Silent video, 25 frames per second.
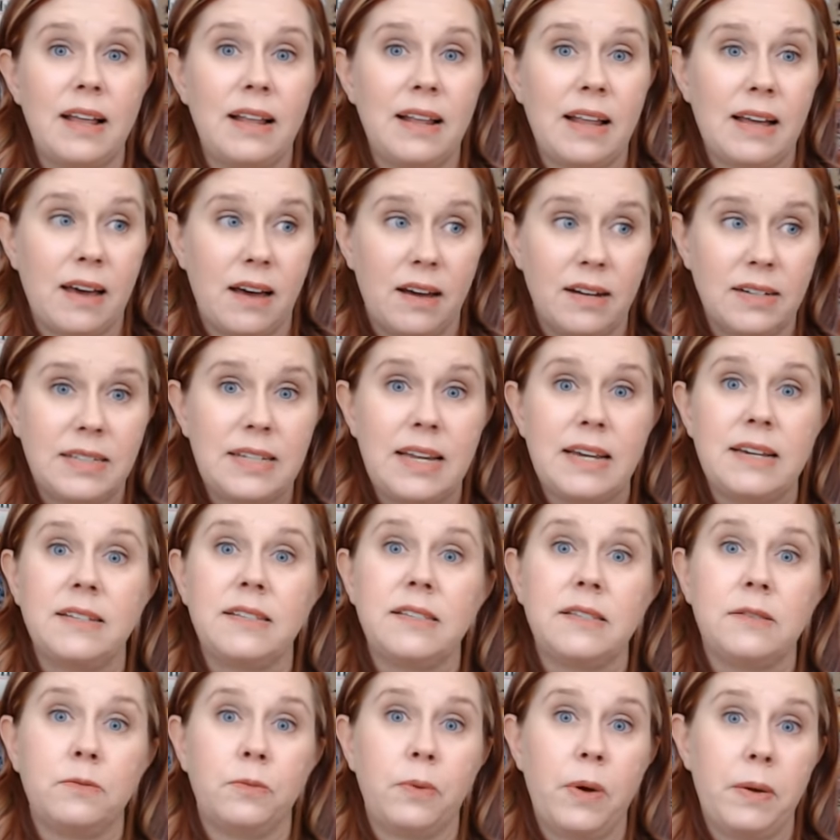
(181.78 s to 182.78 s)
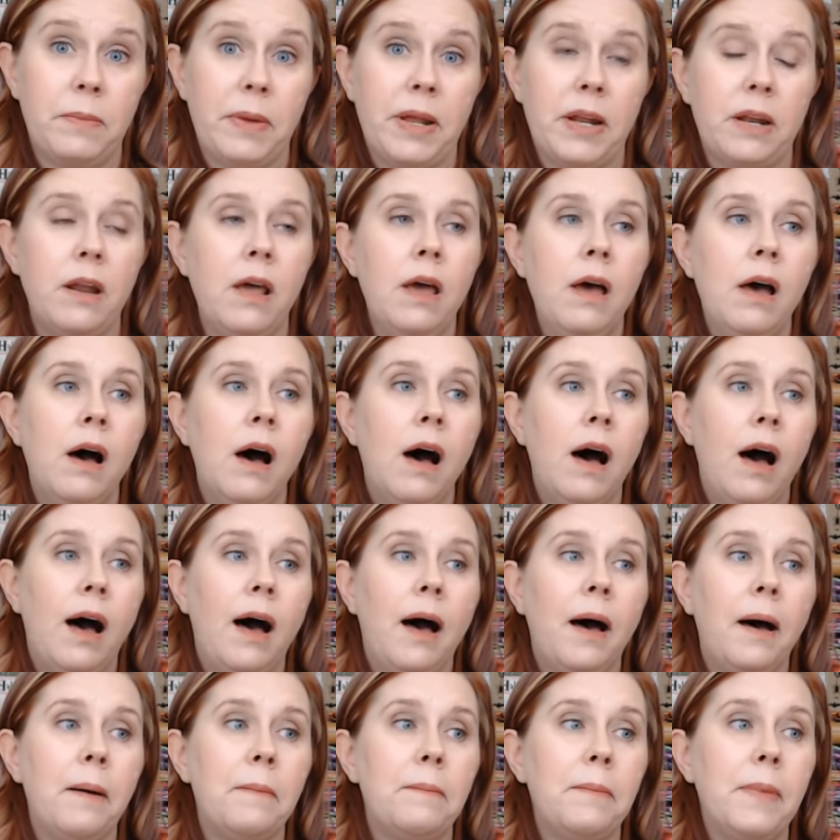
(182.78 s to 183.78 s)
Elegantes women.
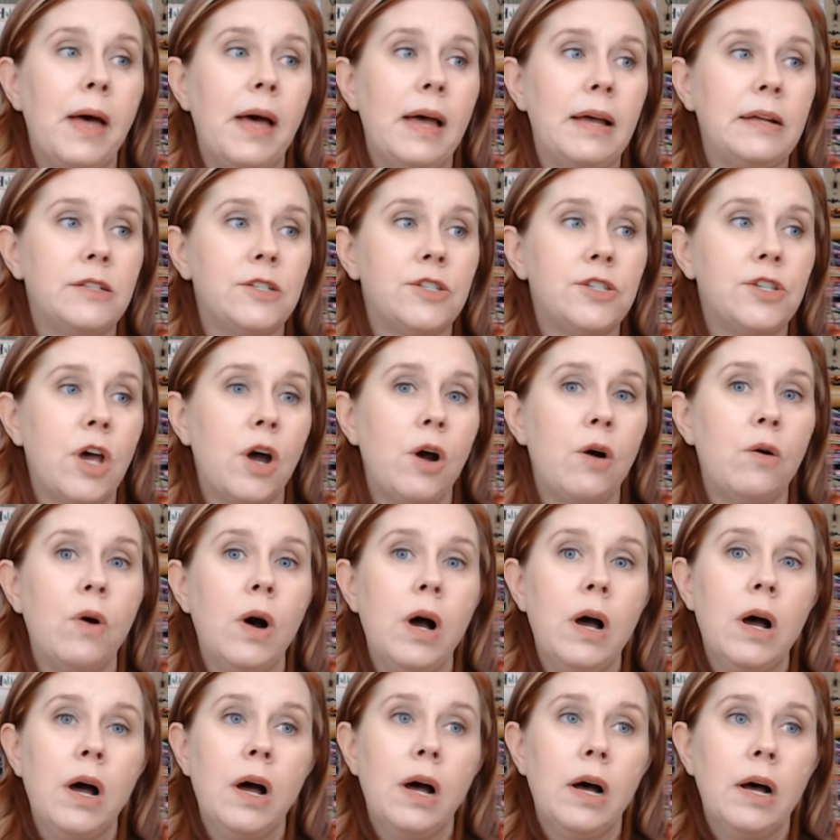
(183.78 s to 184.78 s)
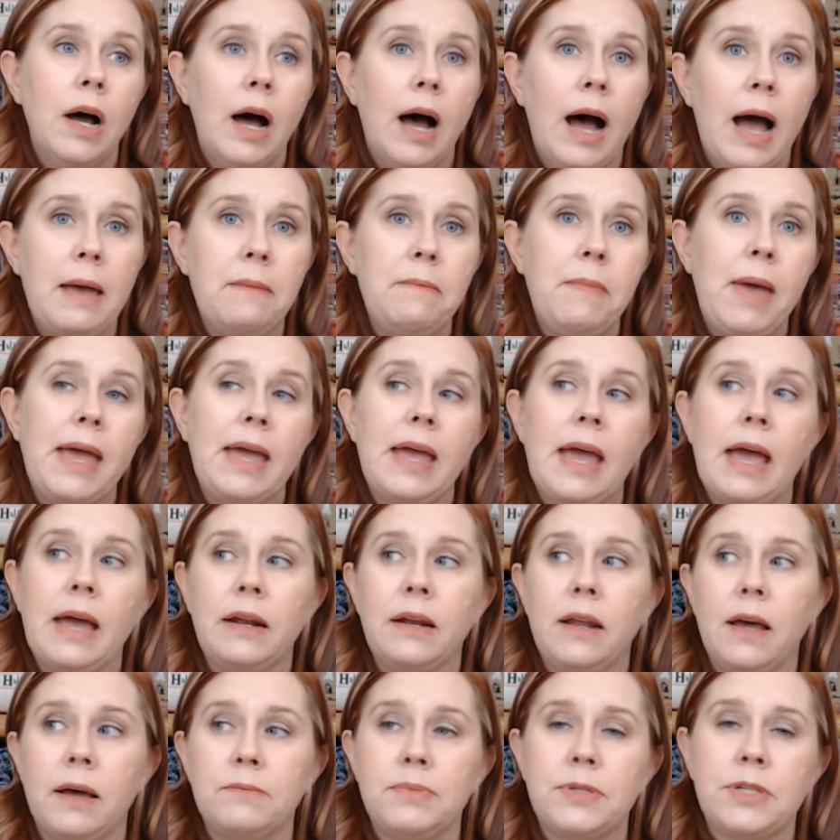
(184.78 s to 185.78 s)
Um, and so I may
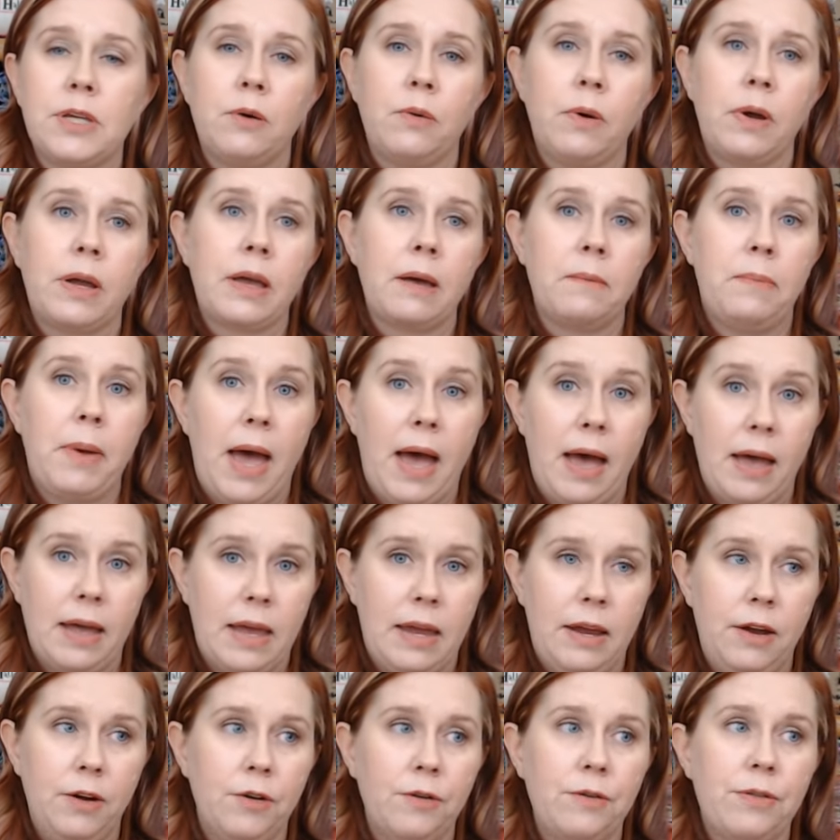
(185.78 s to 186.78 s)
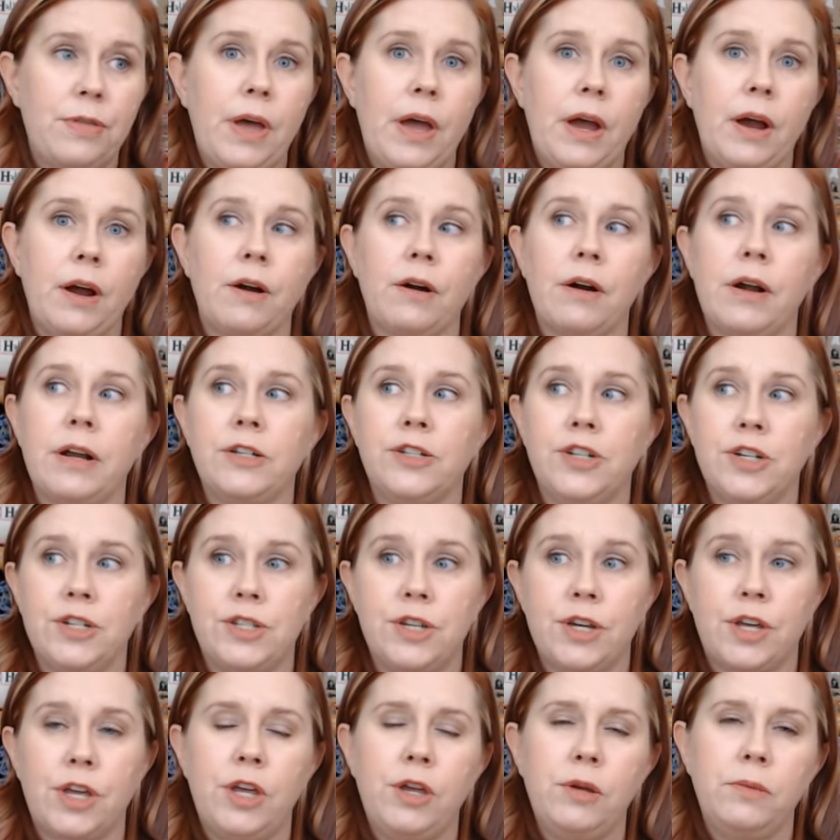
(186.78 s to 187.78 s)
end up sewing a bag here or there and
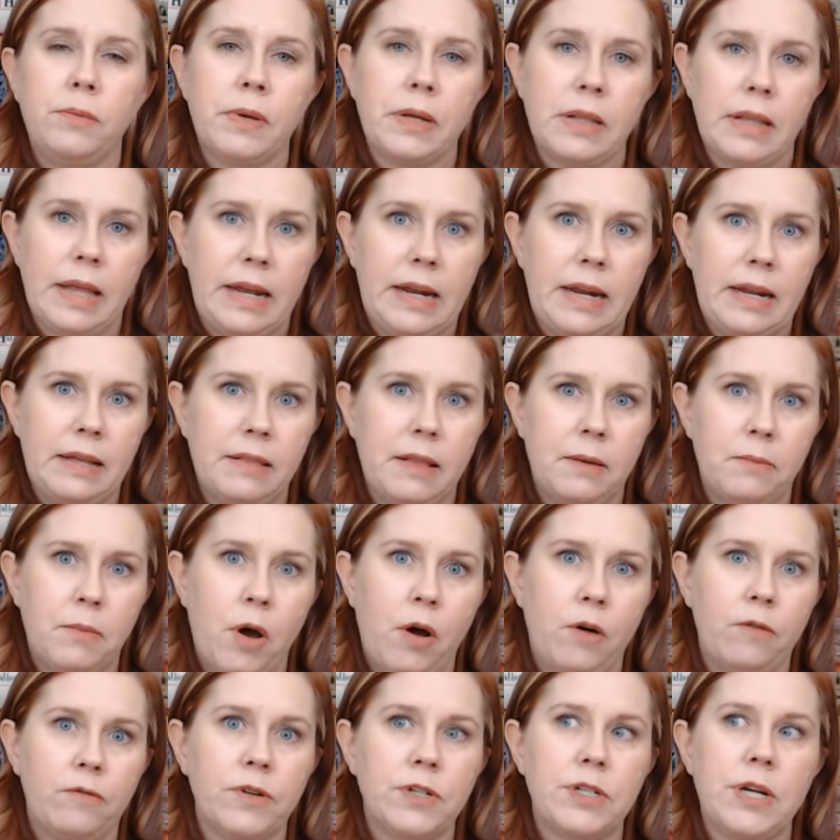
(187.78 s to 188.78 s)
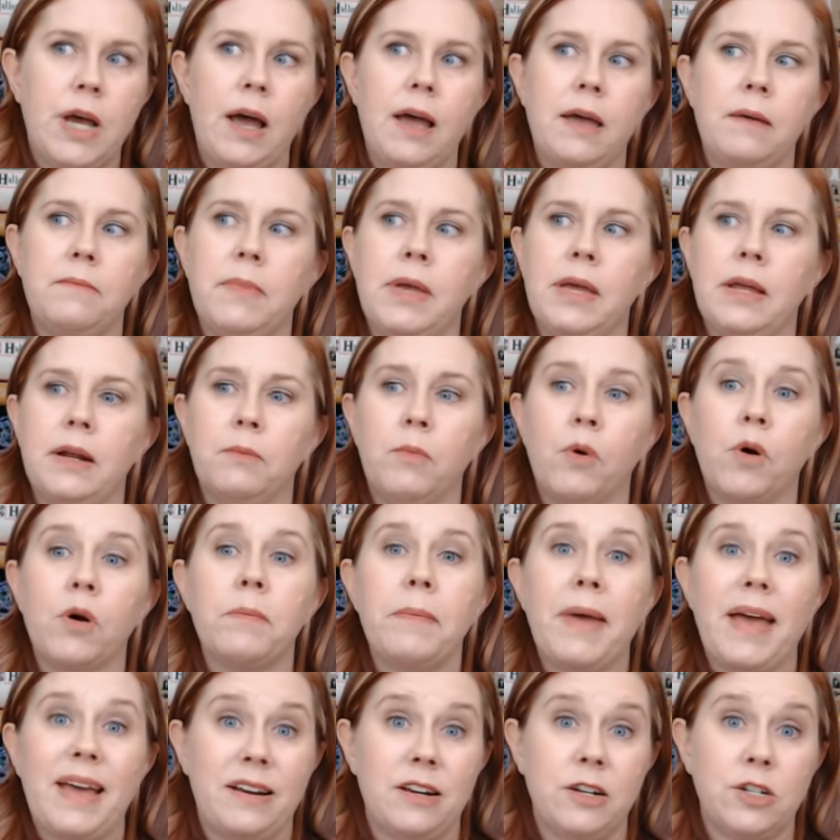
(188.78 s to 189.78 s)
just accumulating them over time in a more
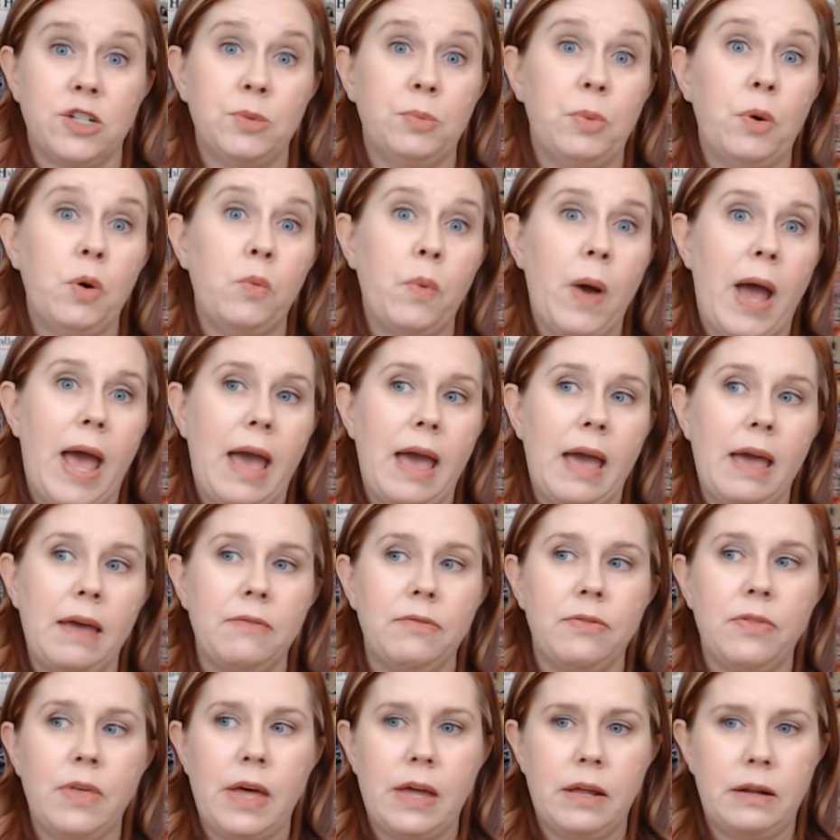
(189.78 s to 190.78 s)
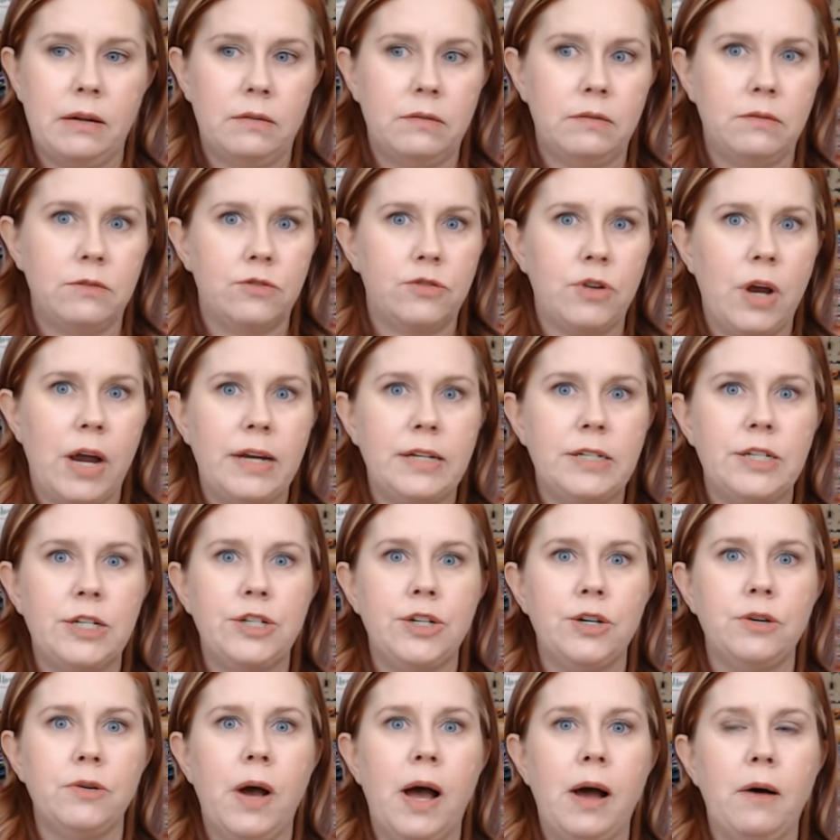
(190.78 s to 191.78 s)
manageable way than trying to
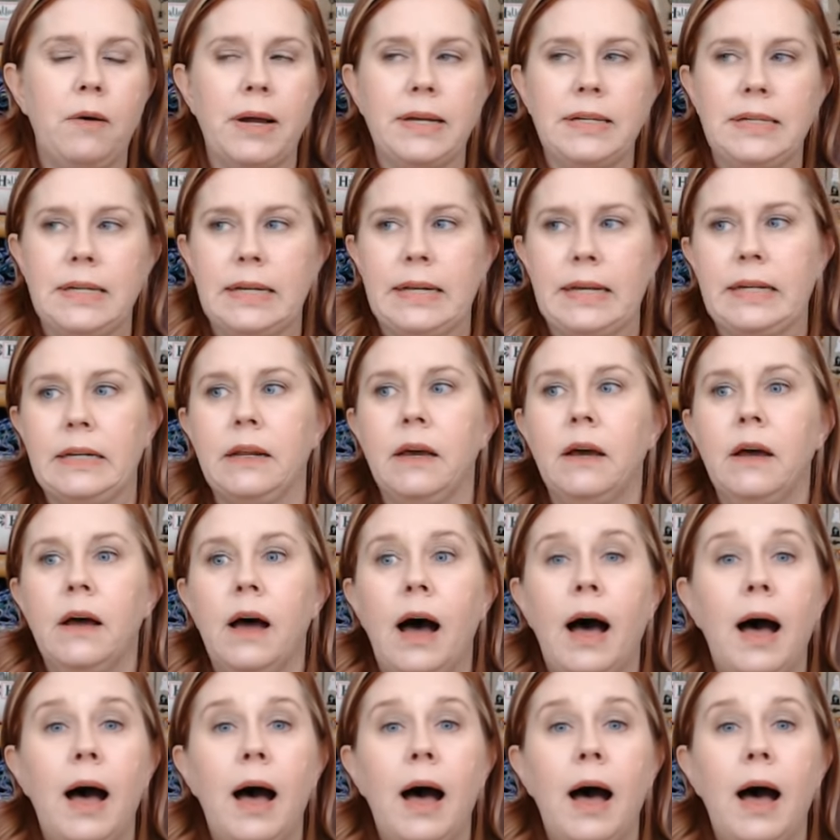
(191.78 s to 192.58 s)
do how I did it.